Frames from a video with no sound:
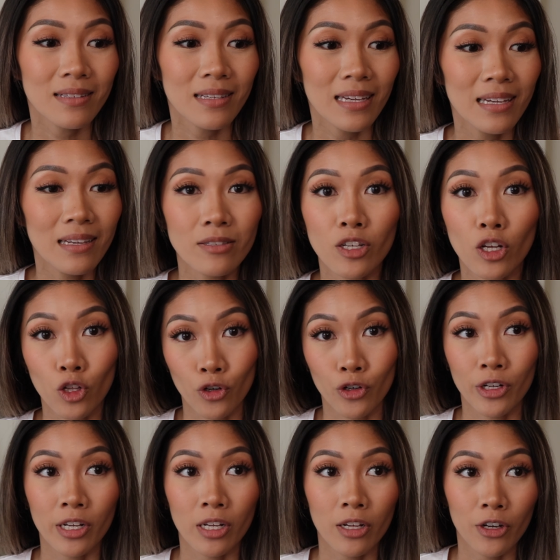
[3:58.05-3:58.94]
is a
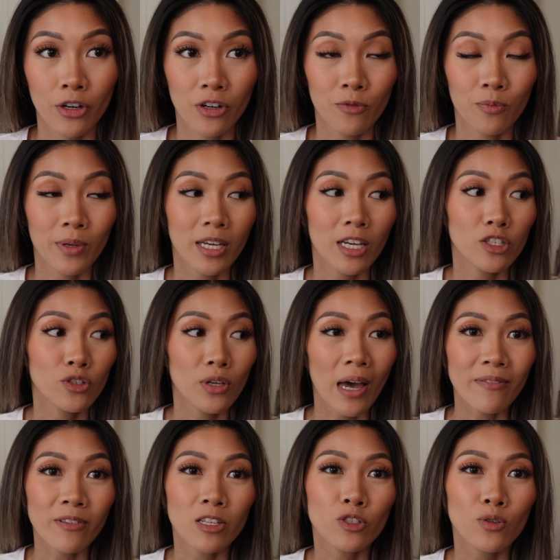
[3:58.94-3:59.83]
learning curve because you
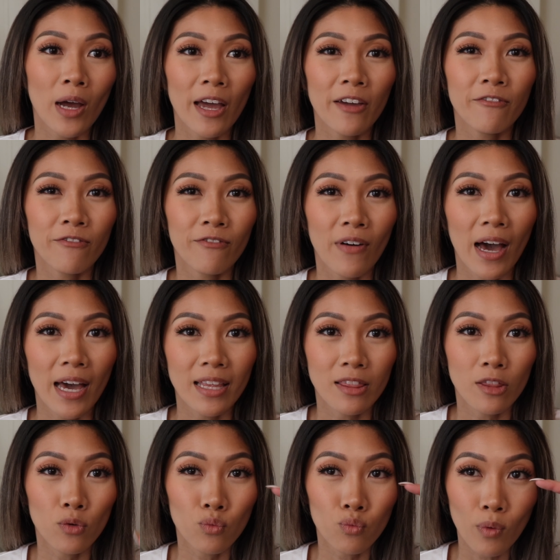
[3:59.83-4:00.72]
have to try and
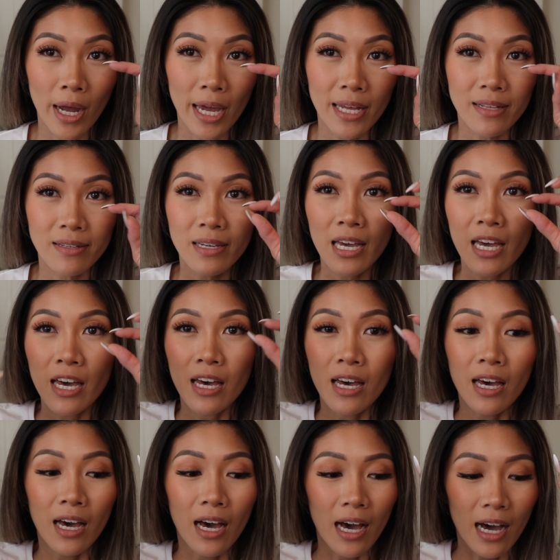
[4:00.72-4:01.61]
find the right
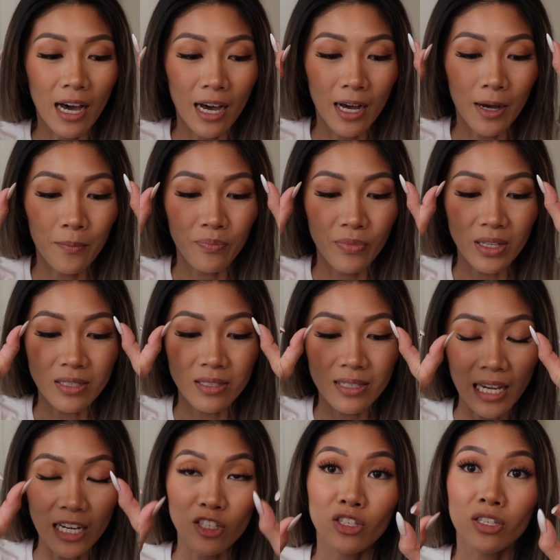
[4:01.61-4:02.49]
um,
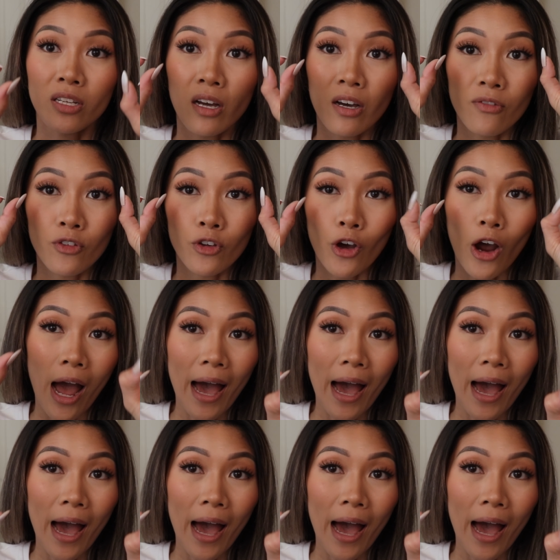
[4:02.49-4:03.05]
section of your